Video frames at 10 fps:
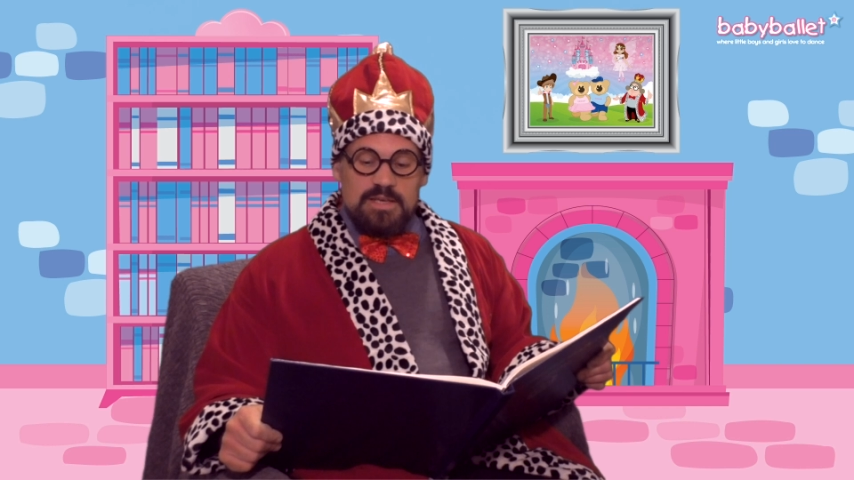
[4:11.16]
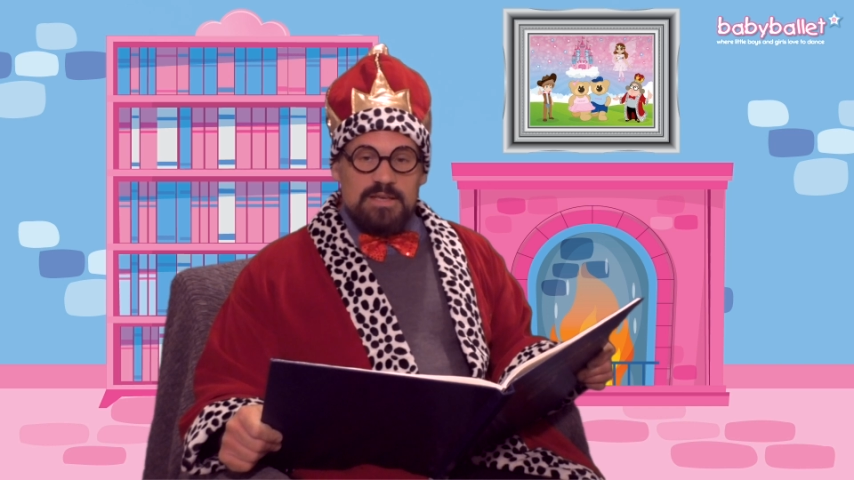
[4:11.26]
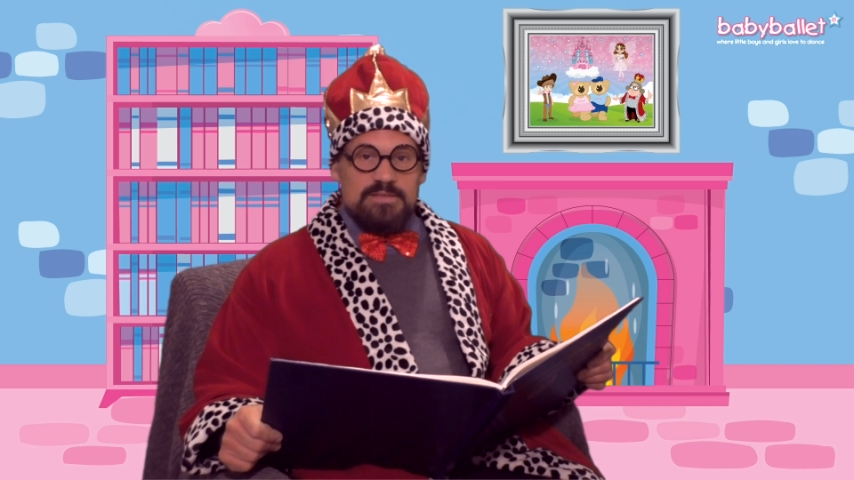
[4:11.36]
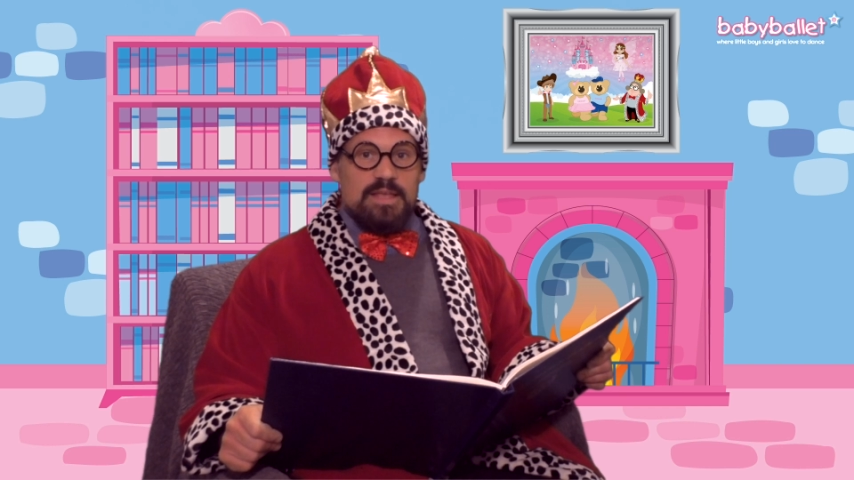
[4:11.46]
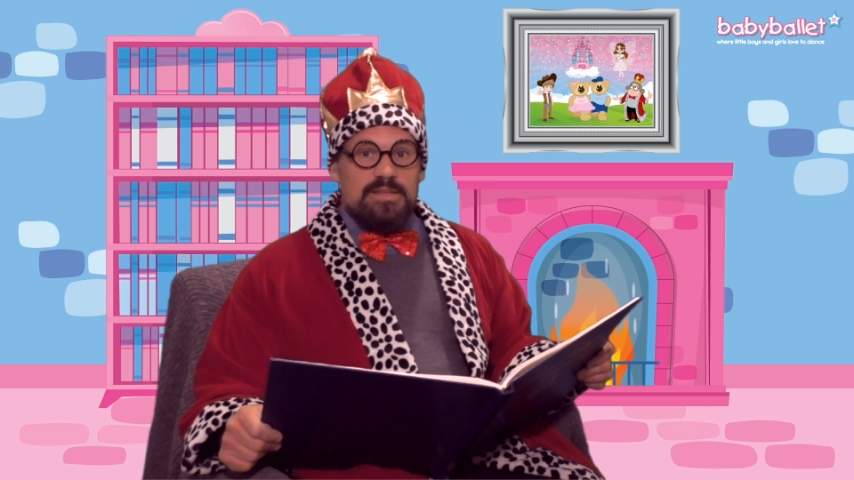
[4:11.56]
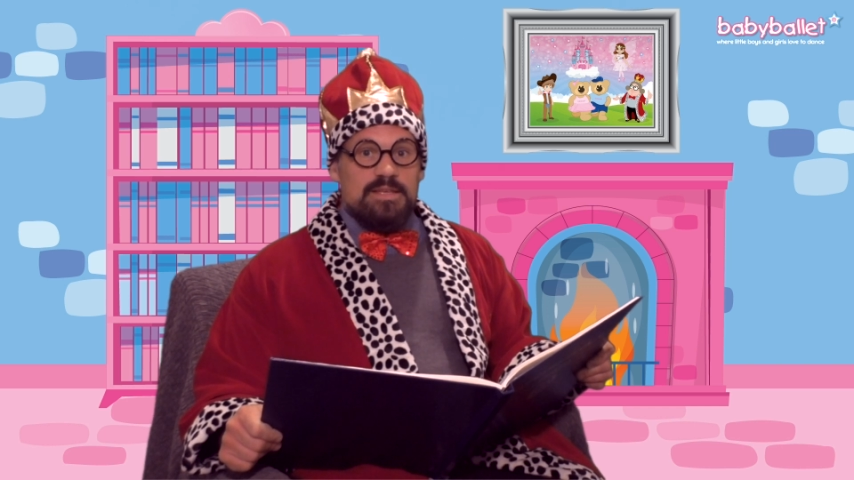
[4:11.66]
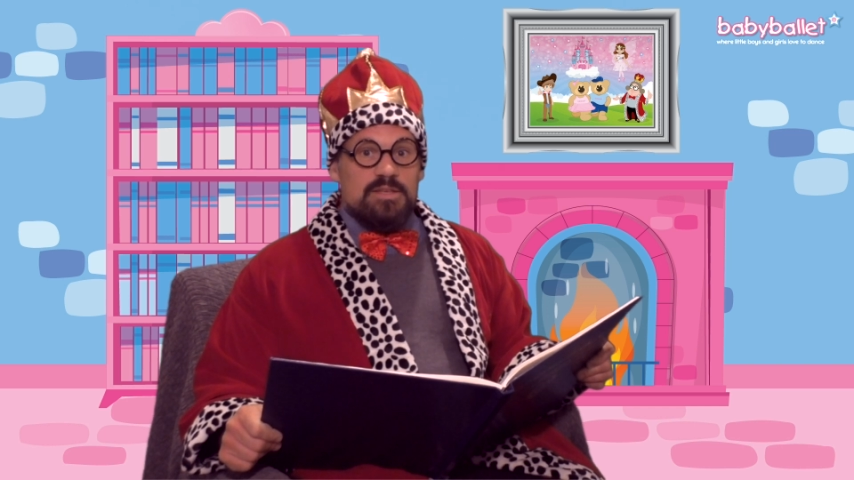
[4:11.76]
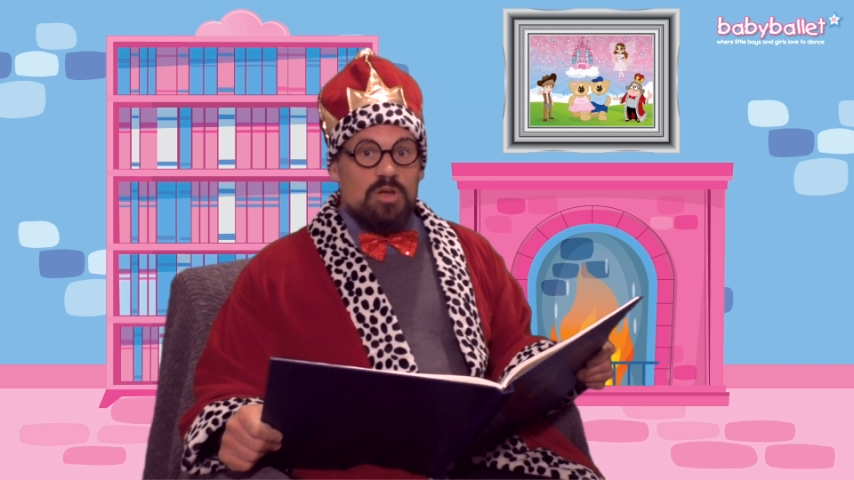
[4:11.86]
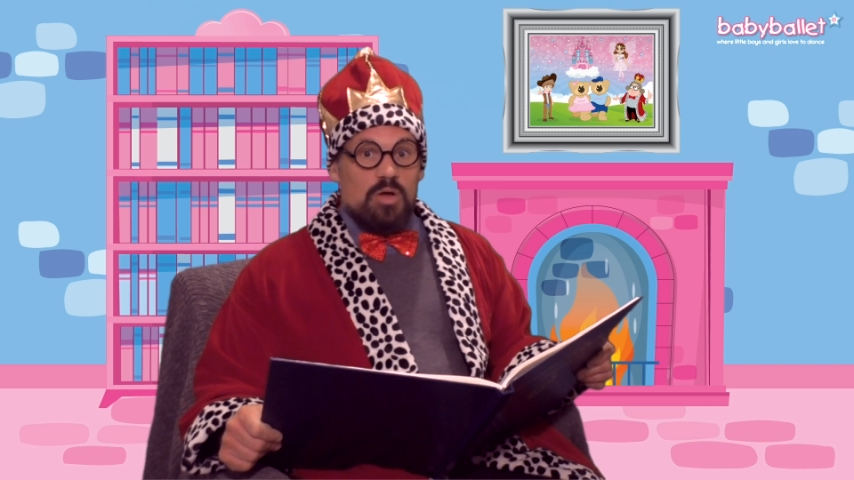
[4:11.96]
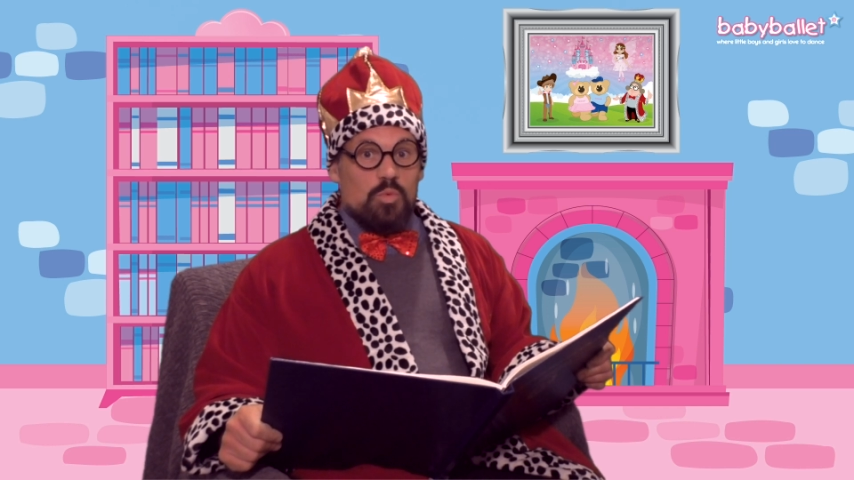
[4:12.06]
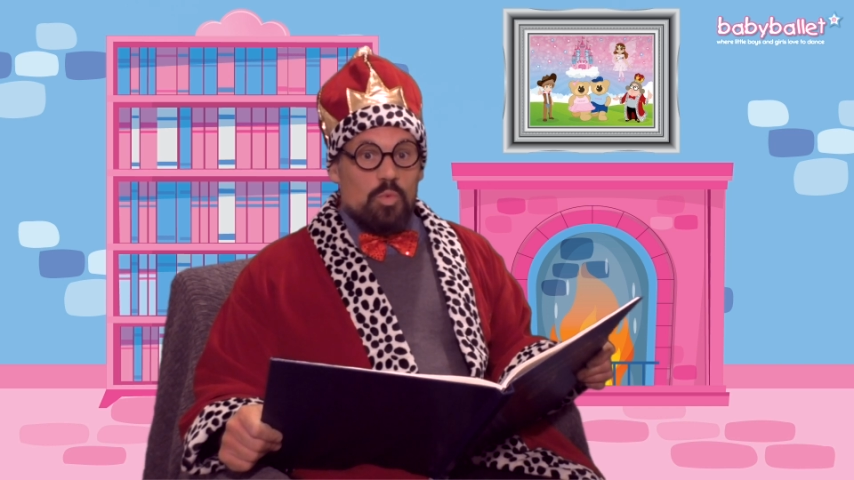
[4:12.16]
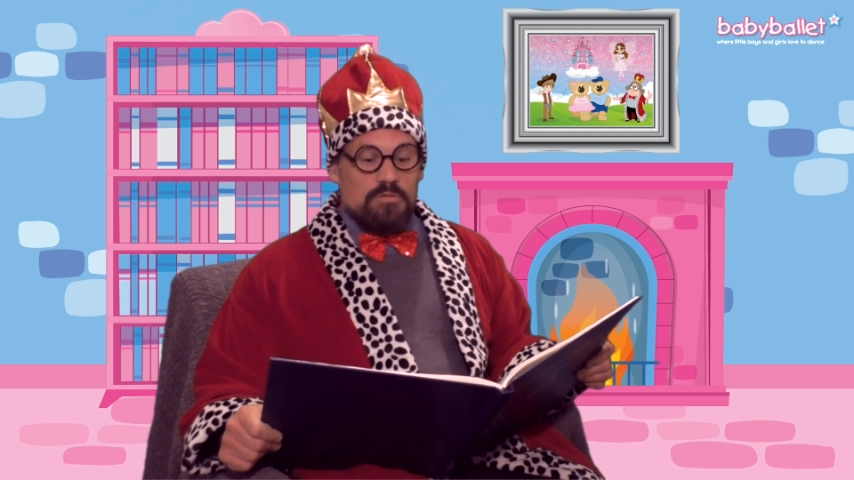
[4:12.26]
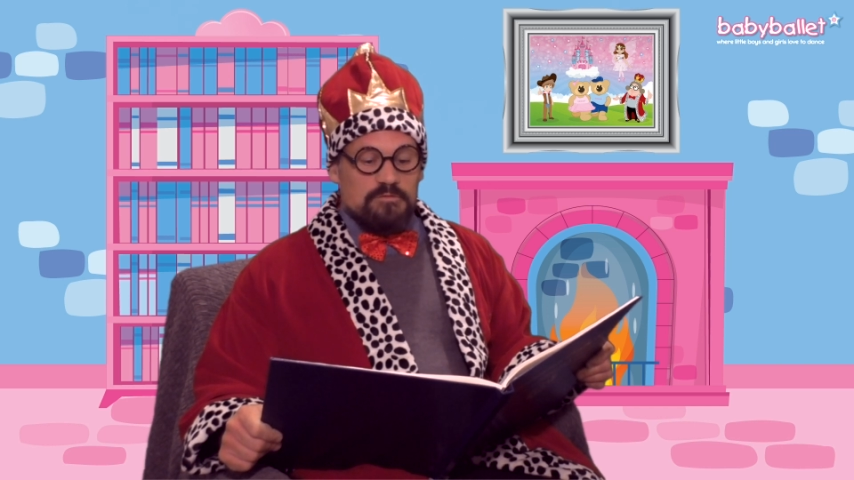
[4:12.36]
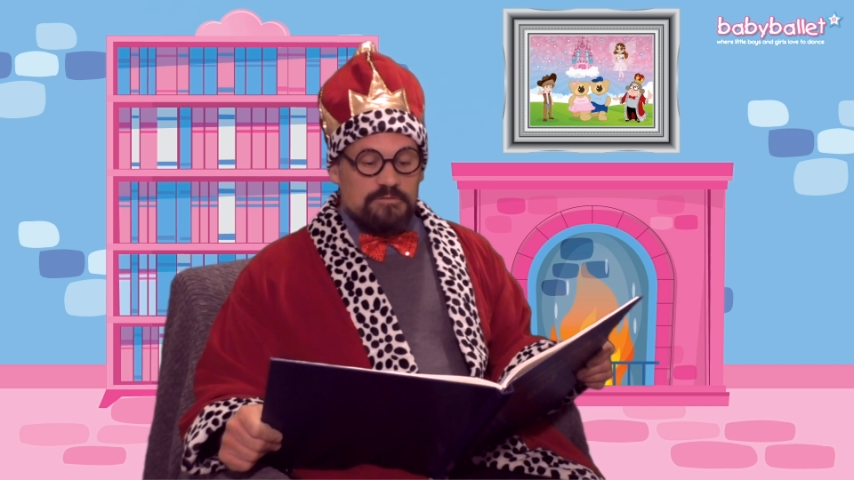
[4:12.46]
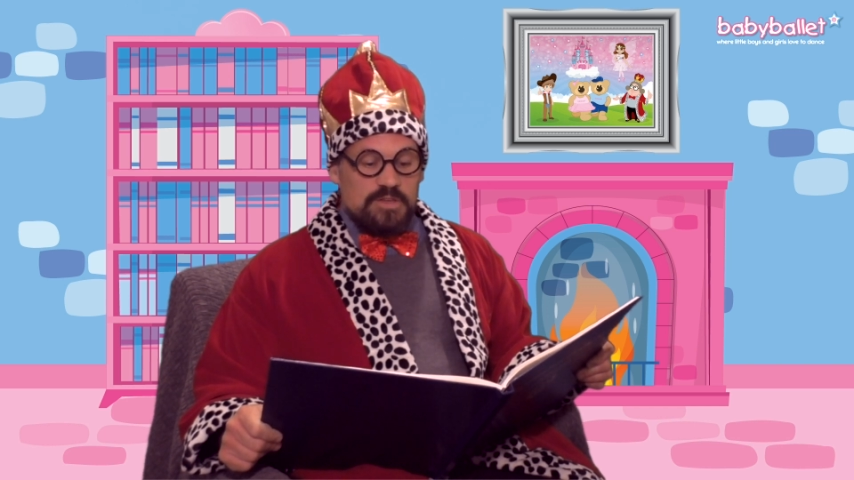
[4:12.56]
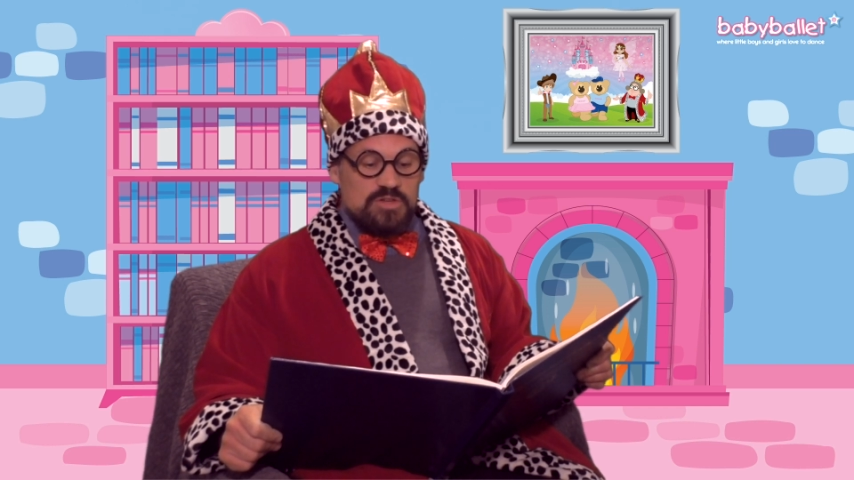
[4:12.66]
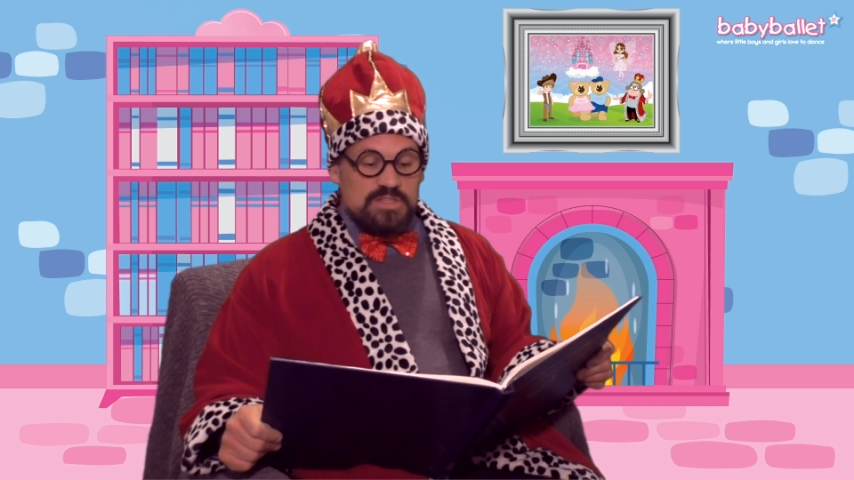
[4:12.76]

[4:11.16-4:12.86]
as they did not want fish